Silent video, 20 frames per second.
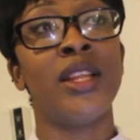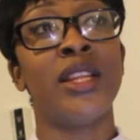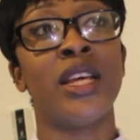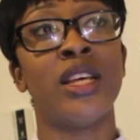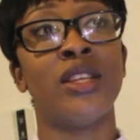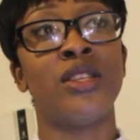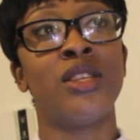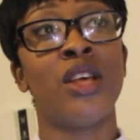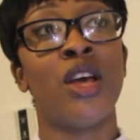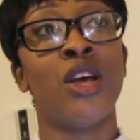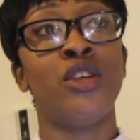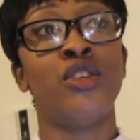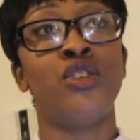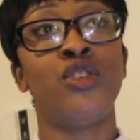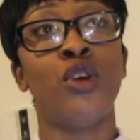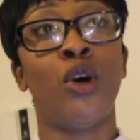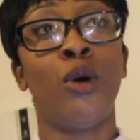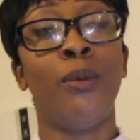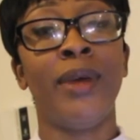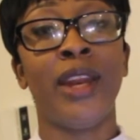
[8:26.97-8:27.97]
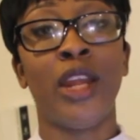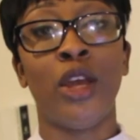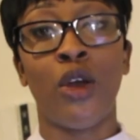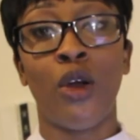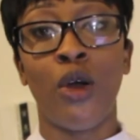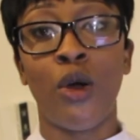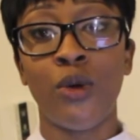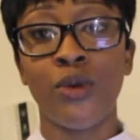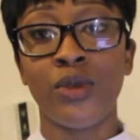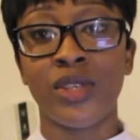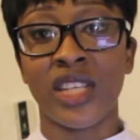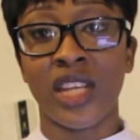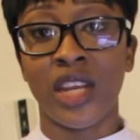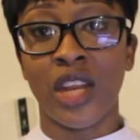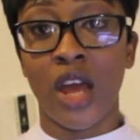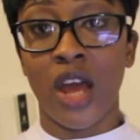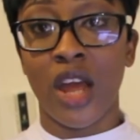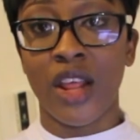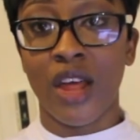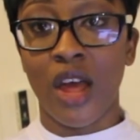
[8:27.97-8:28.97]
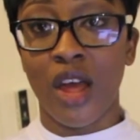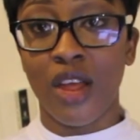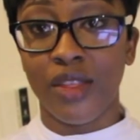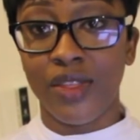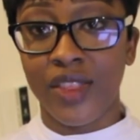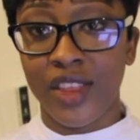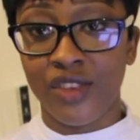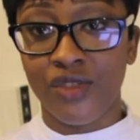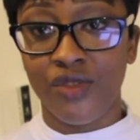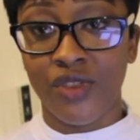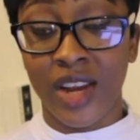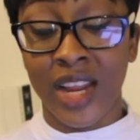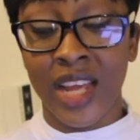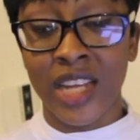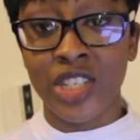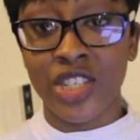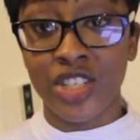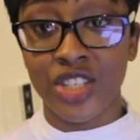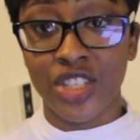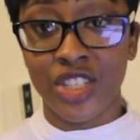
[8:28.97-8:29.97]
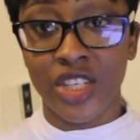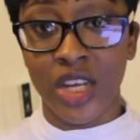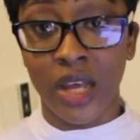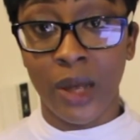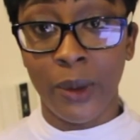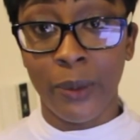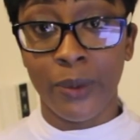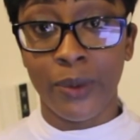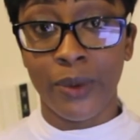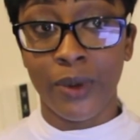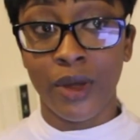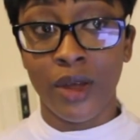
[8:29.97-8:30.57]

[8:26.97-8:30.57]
there's so many holes in this relationship.